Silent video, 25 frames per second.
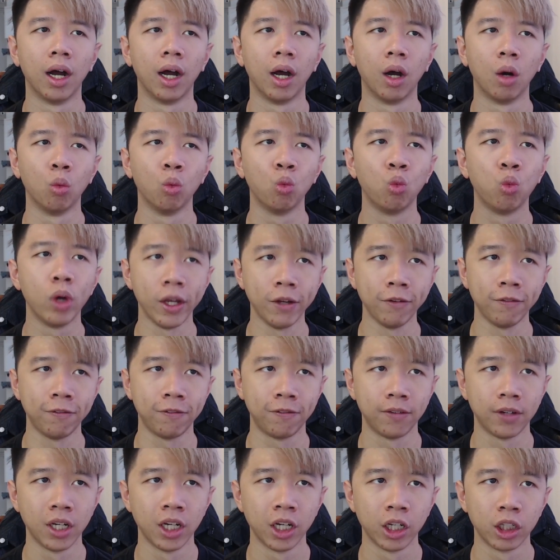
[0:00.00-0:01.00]
with
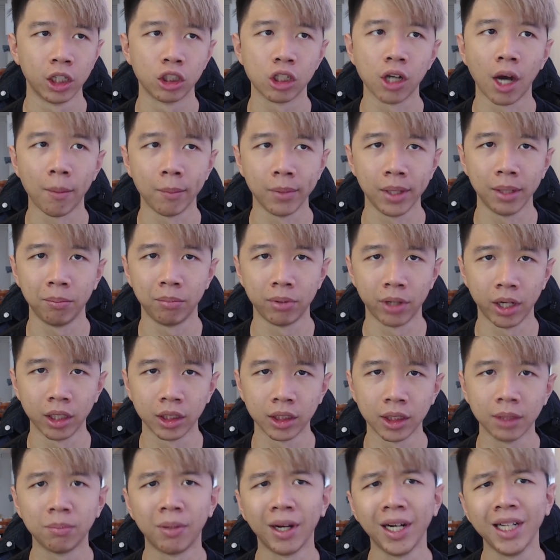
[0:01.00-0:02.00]
Dominant
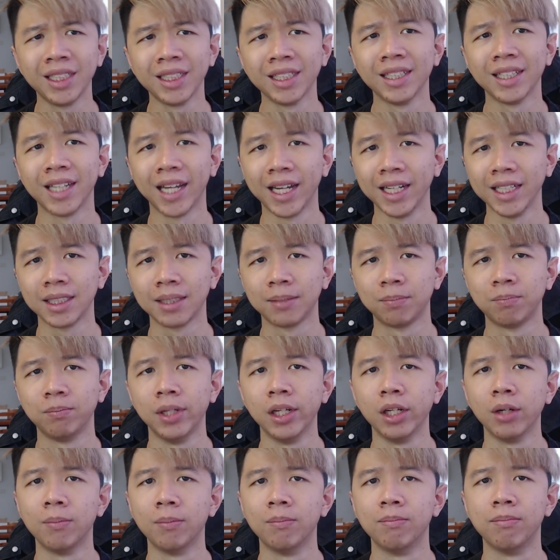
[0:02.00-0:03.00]
Predator, but it's a nice
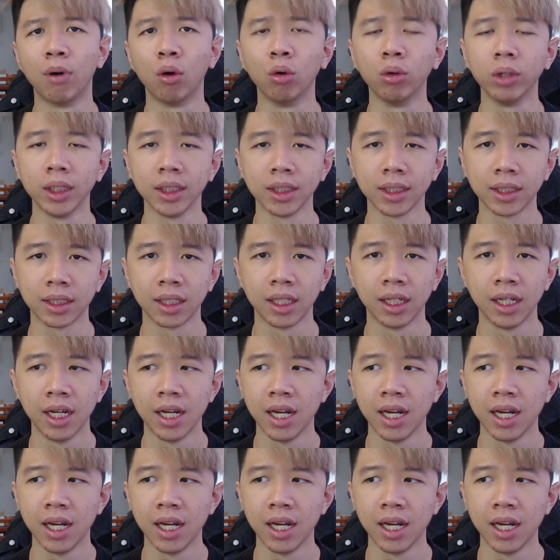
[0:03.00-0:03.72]
little bonus